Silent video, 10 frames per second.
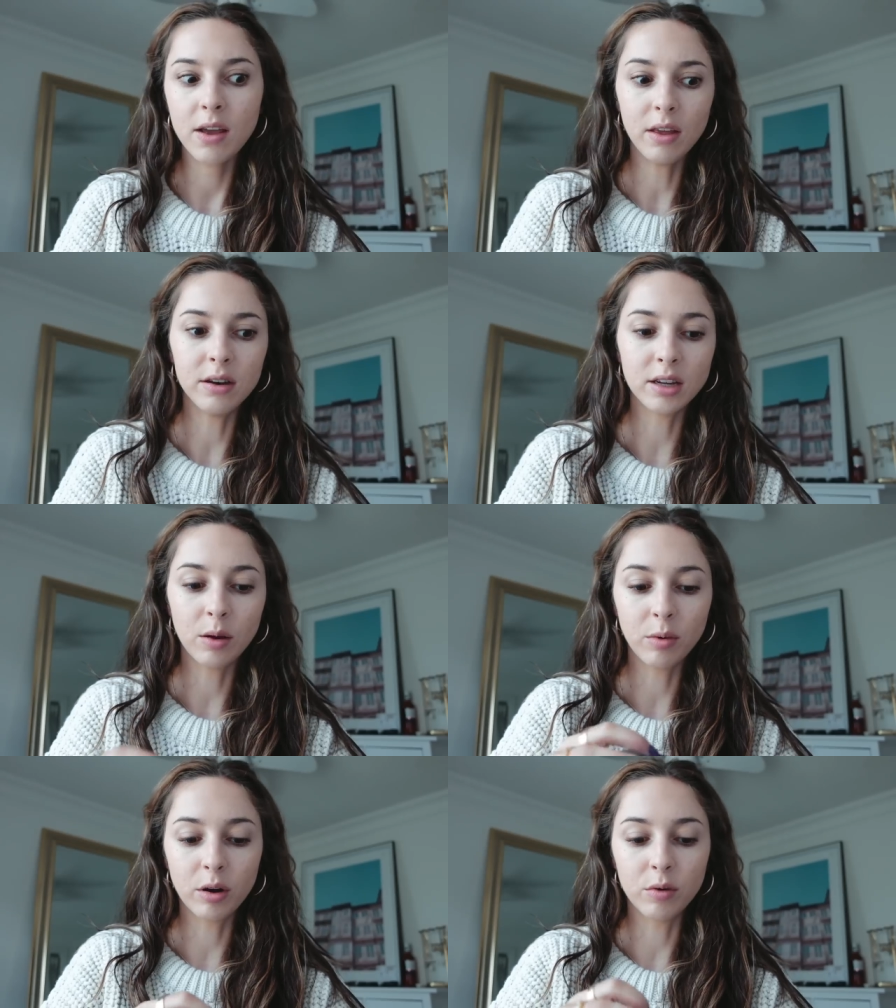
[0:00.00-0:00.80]
and then
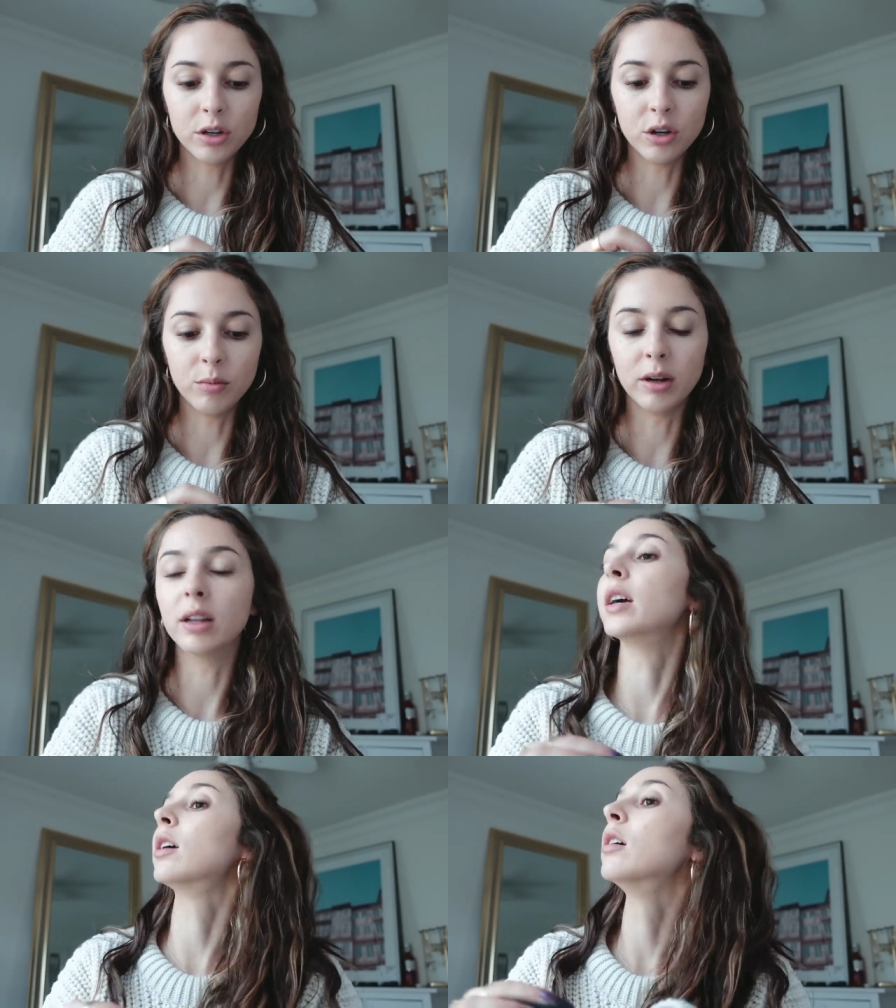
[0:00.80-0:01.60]
decide what I wanna do. But
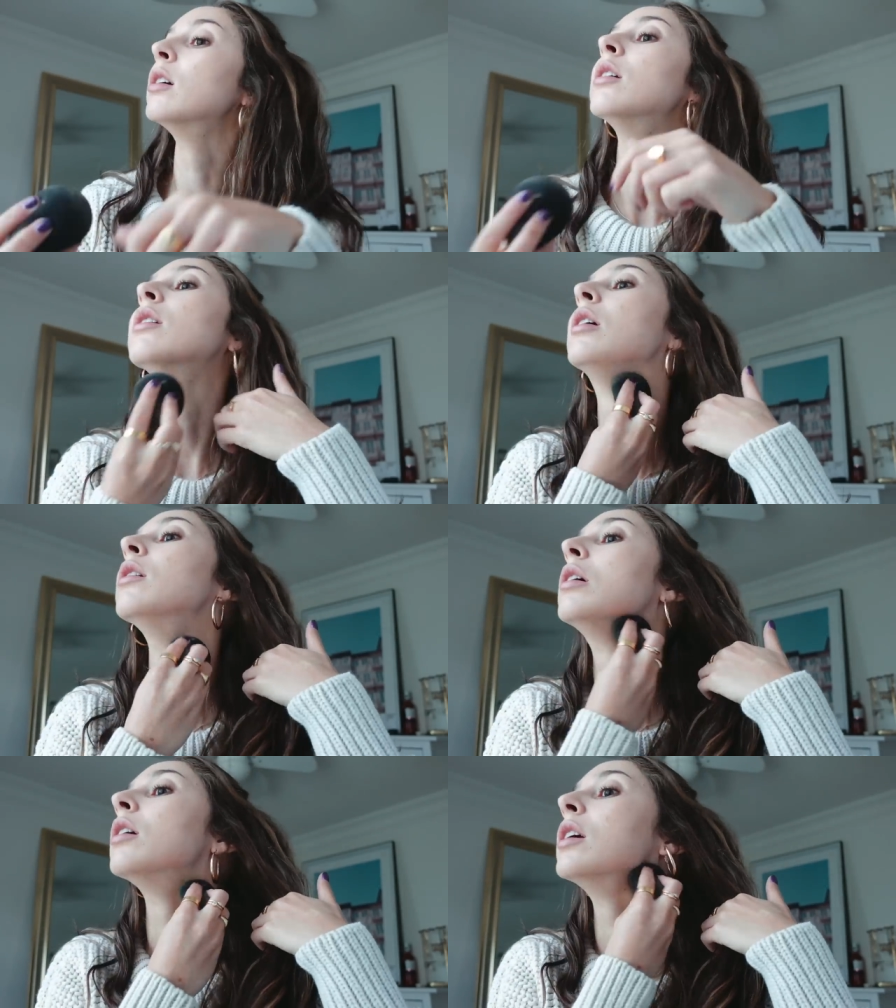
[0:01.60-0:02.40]
like,
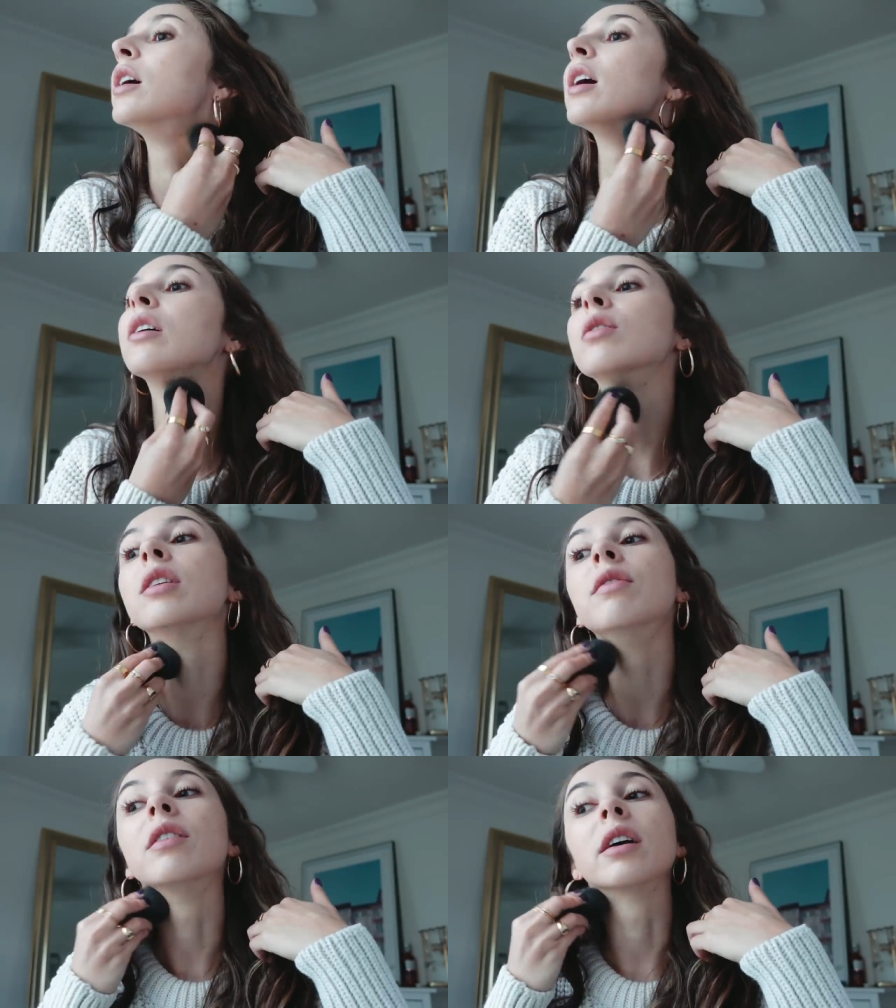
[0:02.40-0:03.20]
yeah, I
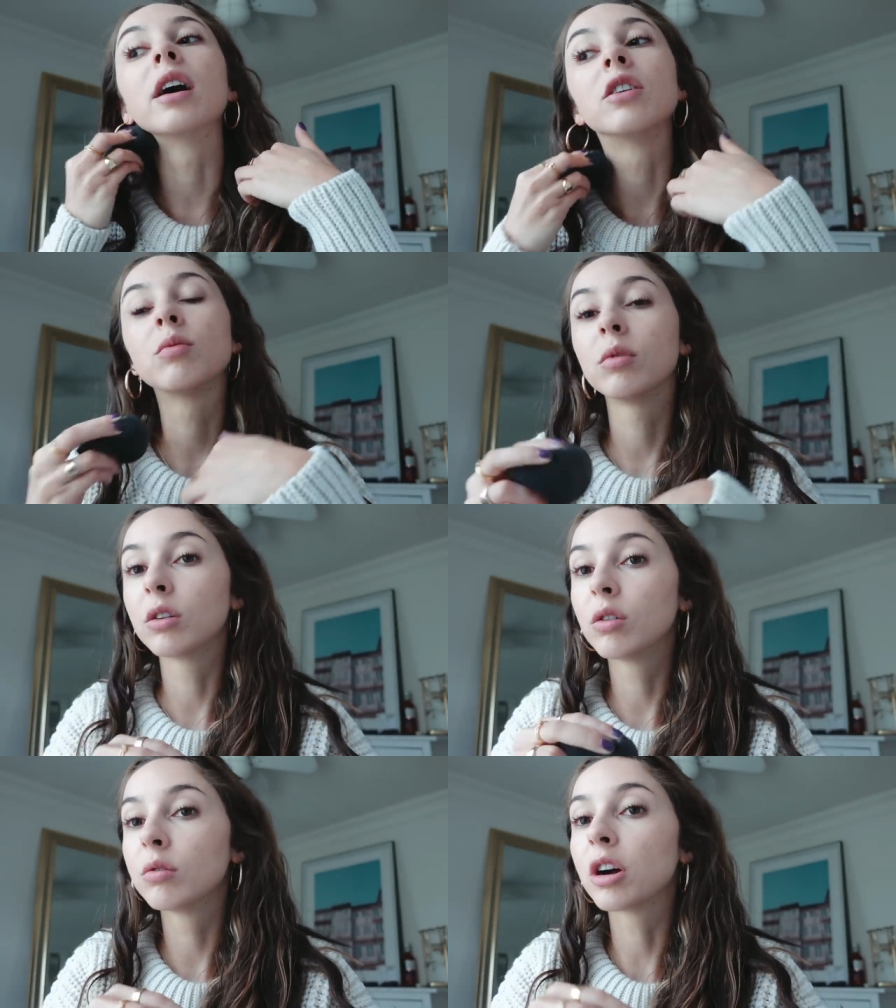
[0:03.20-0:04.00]
already feel like I just
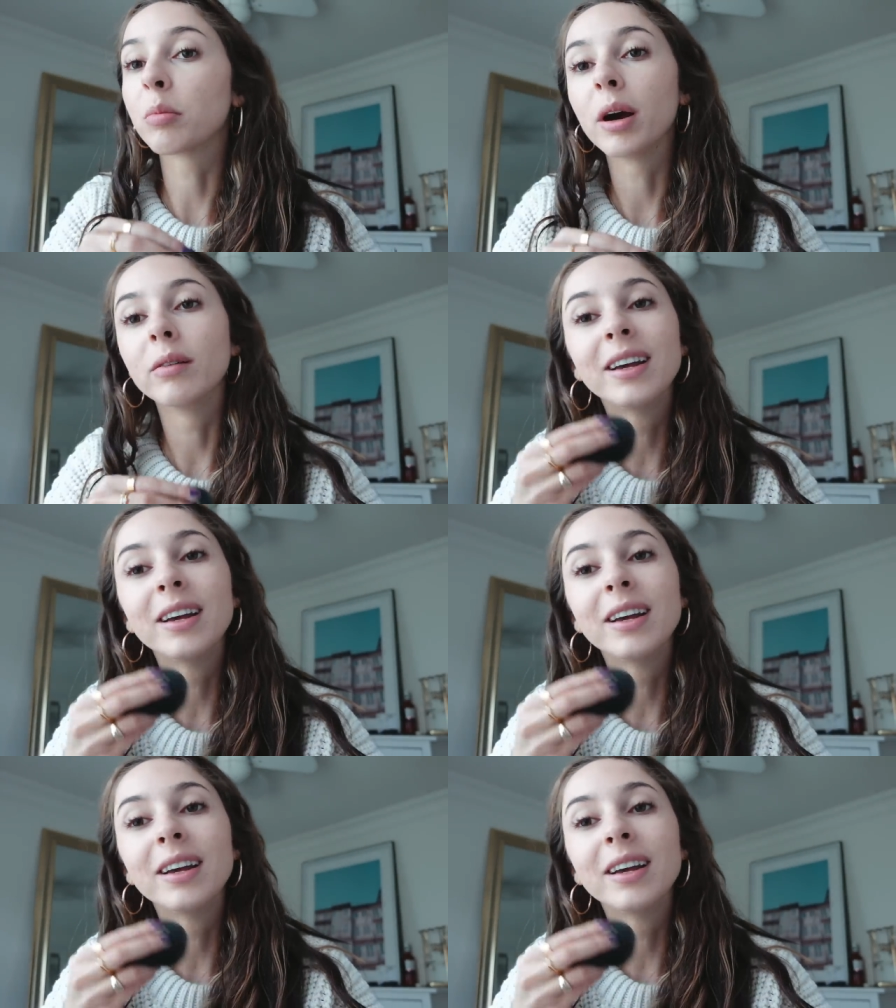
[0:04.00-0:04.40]
wanna go dark brown